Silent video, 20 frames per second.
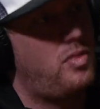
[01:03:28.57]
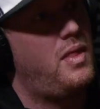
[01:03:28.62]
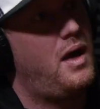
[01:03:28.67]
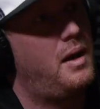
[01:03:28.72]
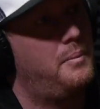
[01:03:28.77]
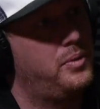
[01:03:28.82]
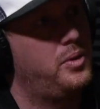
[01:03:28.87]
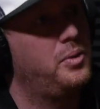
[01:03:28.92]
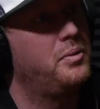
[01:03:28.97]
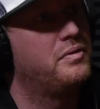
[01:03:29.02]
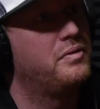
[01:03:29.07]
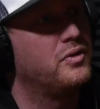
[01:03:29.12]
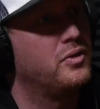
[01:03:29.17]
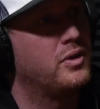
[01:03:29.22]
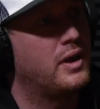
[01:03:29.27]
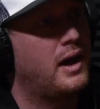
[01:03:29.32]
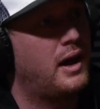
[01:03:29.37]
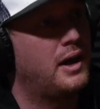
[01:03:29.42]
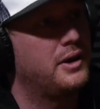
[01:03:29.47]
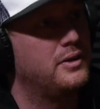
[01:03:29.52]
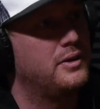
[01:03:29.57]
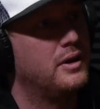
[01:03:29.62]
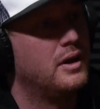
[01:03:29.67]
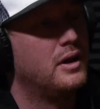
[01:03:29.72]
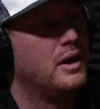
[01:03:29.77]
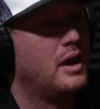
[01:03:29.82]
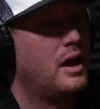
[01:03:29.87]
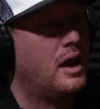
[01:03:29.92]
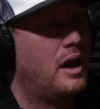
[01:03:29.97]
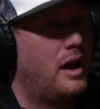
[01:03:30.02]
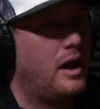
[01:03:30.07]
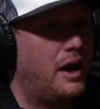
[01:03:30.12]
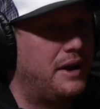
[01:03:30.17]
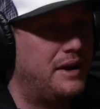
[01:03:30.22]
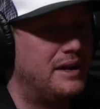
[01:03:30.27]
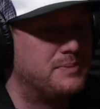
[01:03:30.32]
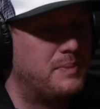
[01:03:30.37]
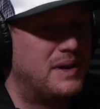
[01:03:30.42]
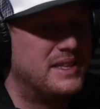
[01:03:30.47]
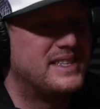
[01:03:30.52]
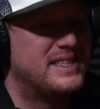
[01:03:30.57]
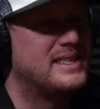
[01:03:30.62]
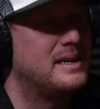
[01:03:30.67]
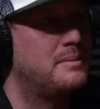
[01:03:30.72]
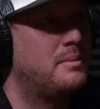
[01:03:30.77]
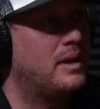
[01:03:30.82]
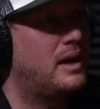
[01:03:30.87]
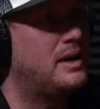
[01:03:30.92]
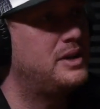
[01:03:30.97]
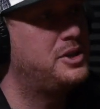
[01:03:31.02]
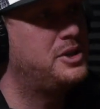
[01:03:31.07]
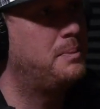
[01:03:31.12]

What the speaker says: that beautiful garden? And it's meant to symbolise your